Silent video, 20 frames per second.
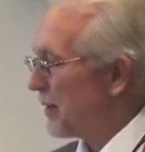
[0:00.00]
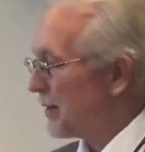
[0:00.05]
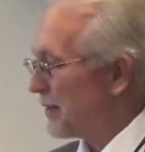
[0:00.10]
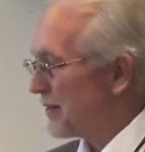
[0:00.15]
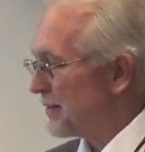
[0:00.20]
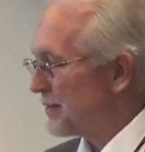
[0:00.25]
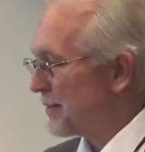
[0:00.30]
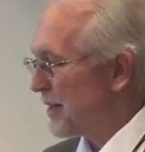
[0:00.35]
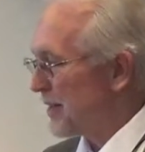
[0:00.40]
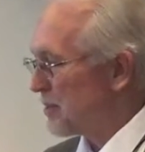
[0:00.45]

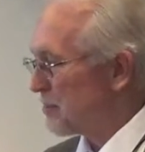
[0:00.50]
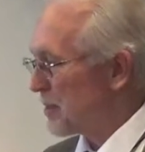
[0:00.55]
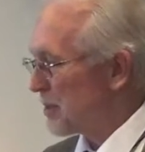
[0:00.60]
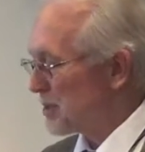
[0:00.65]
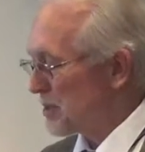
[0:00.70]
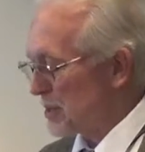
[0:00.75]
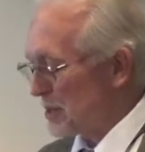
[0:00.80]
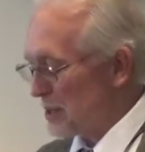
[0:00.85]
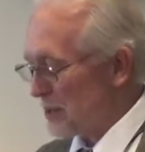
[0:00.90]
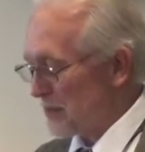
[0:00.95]
containing
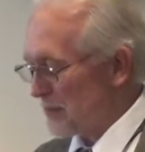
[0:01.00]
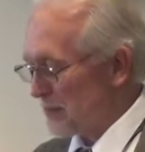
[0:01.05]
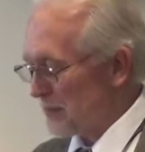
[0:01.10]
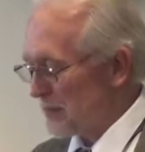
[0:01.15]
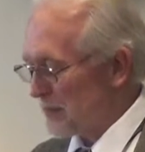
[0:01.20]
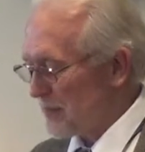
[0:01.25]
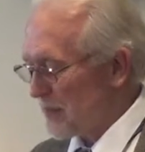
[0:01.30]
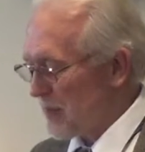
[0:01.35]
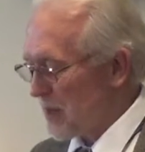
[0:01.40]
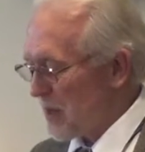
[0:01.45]
myself,
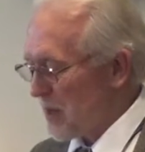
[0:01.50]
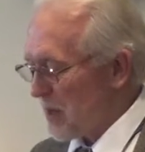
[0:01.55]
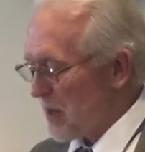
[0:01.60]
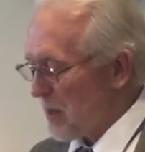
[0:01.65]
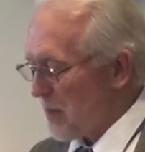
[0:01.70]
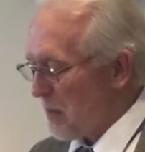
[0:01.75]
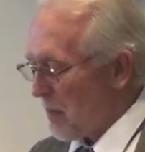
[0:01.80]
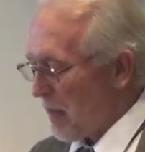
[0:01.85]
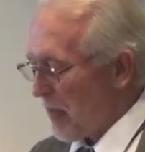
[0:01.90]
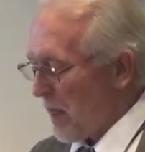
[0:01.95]

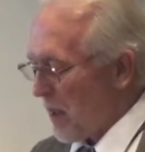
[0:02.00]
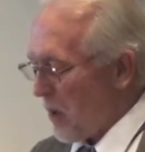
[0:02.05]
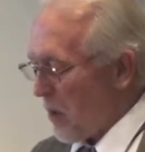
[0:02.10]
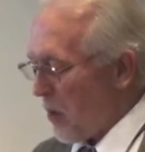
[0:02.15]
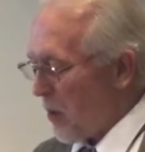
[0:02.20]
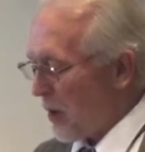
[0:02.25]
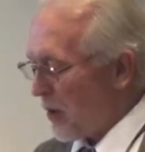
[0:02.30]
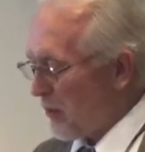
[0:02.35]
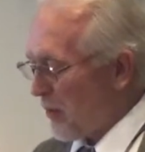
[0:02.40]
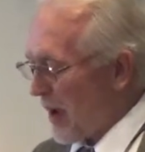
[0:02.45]

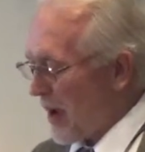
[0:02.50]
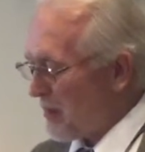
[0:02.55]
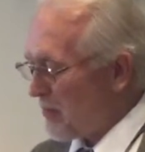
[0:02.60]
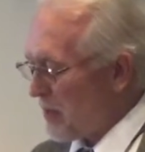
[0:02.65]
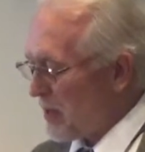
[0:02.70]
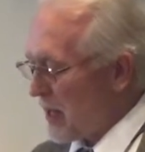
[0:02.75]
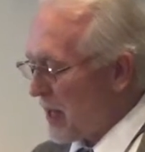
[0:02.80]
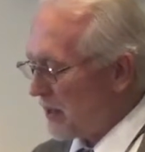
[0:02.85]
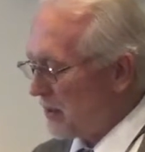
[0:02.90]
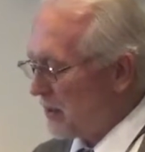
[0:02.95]
or
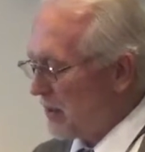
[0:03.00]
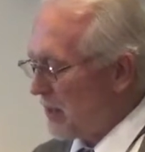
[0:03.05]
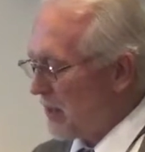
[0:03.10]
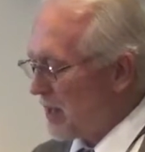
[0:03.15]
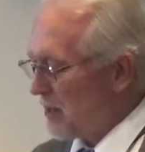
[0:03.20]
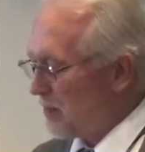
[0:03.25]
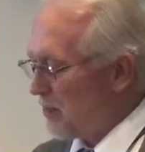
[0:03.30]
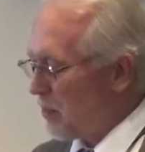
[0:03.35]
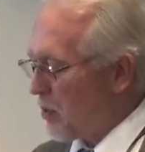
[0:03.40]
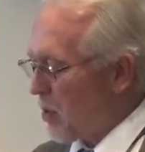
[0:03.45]
arriving at the
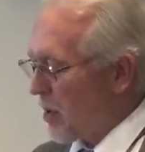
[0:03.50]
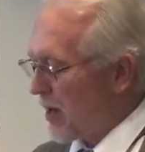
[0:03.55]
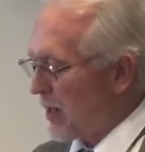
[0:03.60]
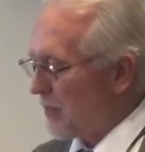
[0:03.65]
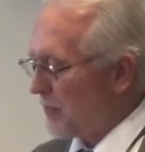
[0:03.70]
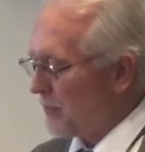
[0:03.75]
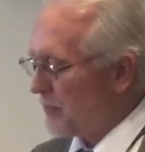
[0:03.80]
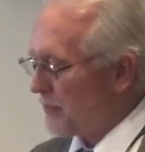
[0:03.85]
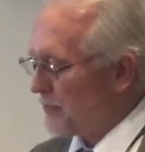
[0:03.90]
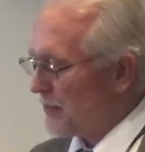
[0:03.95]
end point
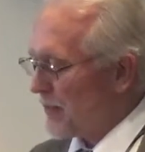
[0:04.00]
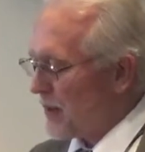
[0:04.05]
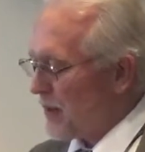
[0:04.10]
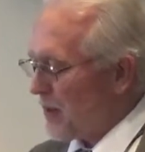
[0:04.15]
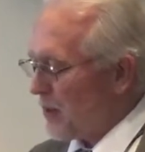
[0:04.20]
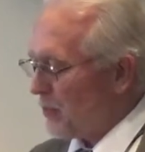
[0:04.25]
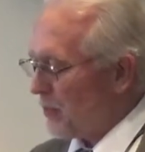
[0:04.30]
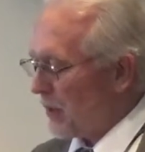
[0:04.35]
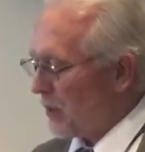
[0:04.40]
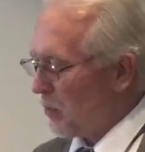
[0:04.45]

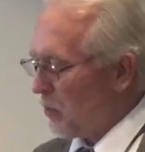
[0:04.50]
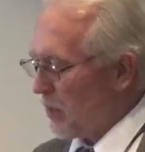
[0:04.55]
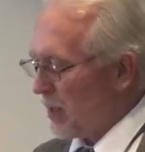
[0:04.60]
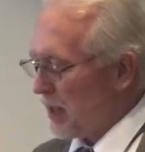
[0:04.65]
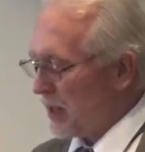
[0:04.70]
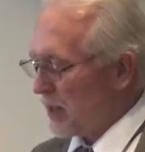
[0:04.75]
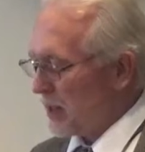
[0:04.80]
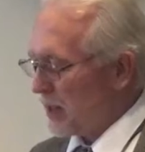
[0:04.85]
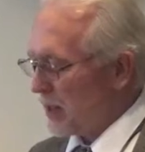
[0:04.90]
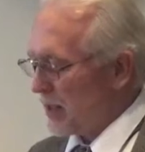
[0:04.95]
when
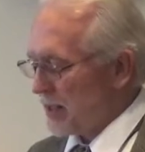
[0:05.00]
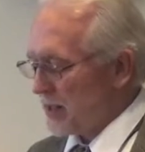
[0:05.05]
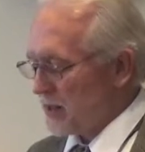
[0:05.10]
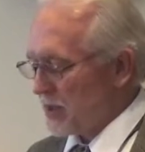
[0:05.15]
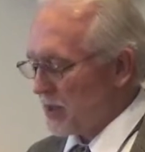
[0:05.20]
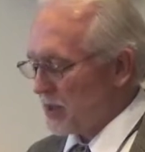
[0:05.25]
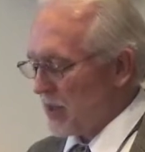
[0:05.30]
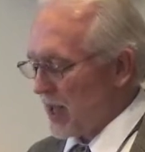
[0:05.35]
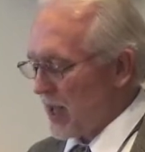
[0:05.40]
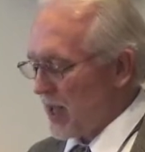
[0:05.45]
one can
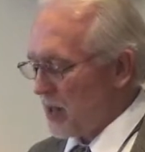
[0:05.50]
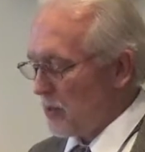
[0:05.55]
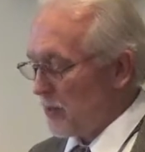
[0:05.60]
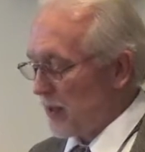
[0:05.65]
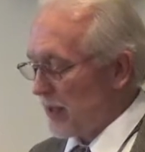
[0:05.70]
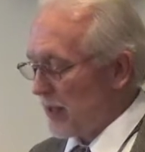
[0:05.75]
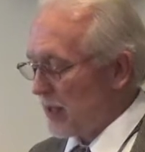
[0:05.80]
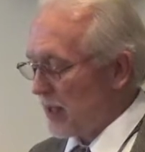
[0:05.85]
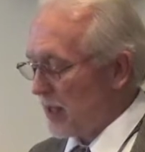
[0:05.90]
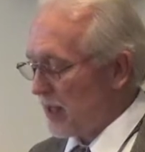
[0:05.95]
say
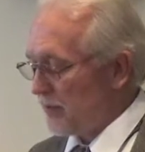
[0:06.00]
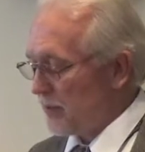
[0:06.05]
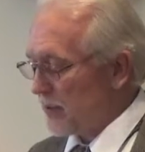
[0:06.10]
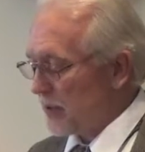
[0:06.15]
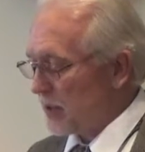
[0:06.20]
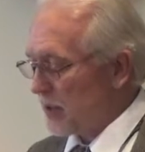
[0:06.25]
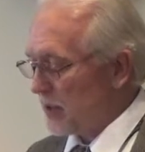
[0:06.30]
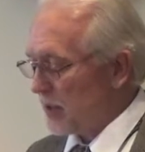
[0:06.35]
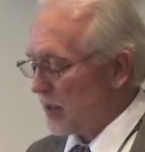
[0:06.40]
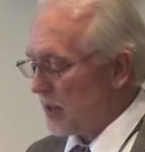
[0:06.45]

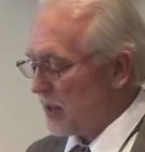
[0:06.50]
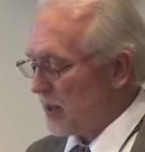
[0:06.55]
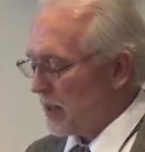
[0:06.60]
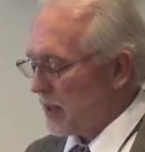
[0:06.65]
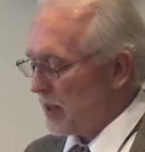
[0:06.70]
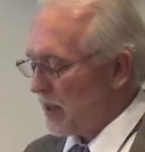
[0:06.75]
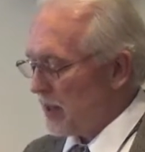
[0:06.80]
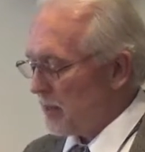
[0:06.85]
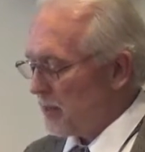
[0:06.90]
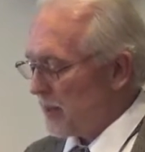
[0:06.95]
recovered,
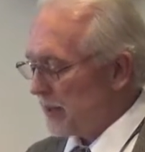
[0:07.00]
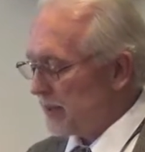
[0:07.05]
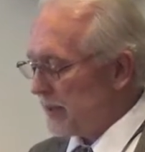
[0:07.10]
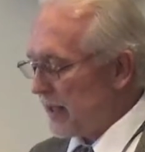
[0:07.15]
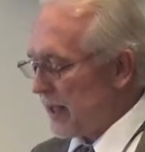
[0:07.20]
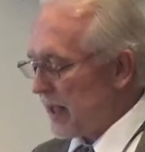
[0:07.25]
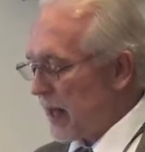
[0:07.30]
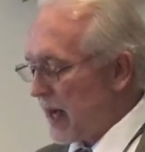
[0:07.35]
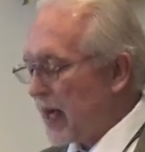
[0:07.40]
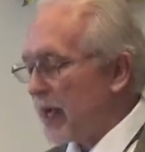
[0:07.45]
but
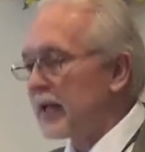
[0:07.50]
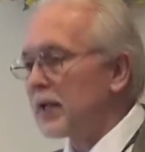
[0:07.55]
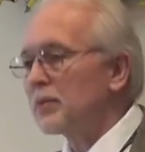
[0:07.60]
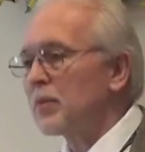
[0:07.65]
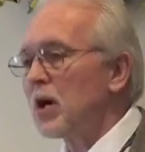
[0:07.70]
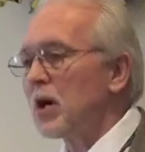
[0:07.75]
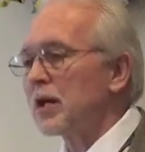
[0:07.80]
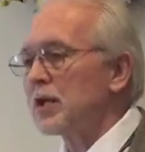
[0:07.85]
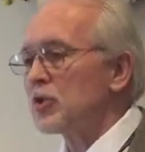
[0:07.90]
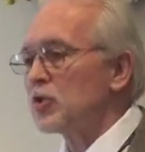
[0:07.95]
that I am
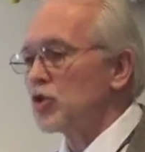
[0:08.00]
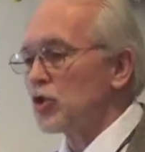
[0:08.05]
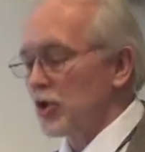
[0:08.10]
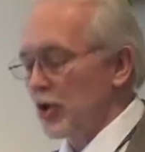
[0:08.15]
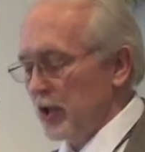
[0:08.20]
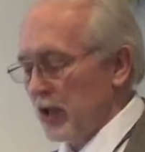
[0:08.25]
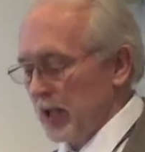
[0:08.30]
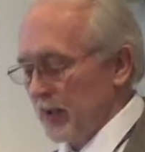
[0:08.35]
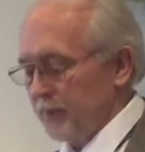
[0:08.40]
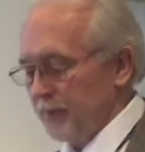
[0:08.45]
on a
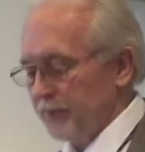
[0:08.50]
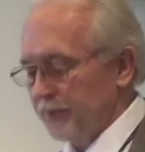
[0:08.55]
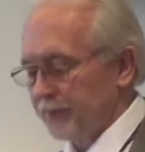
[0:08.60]
journey.